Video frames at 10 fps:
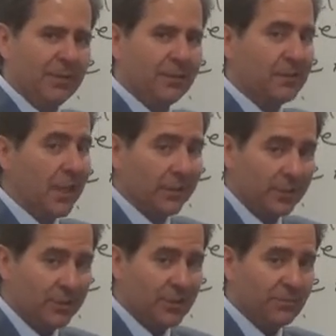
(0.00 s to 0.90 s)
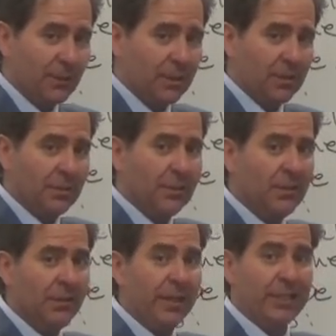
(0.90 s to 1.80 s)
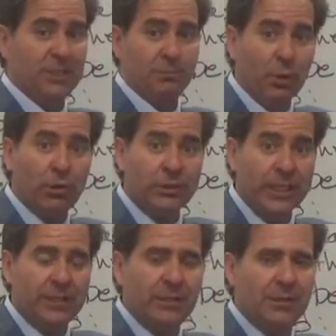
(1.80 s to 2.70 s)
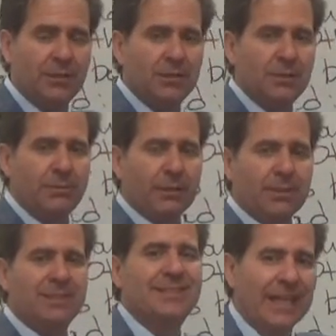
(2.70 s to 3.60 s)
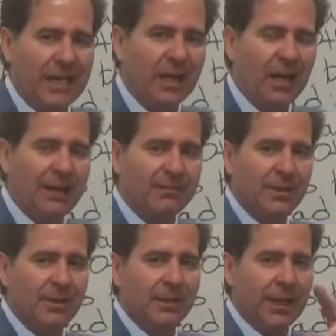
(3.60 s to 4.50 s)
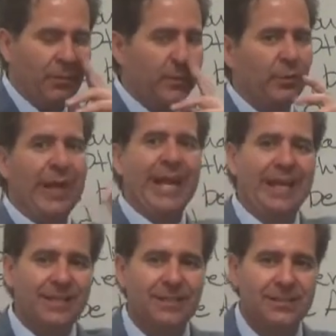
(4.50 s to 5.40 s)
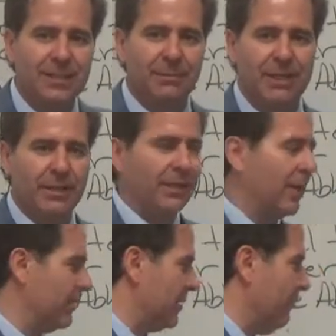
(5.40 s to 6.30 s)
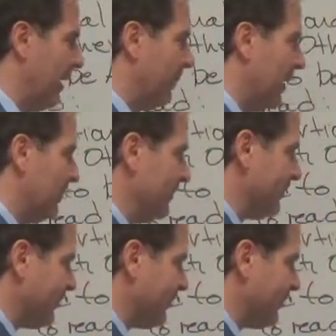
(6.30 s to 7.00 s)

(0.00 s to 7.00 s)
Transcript: it's not too small, and it's bolded to be able to set off that when you hand it to somebody, they know it's a memo.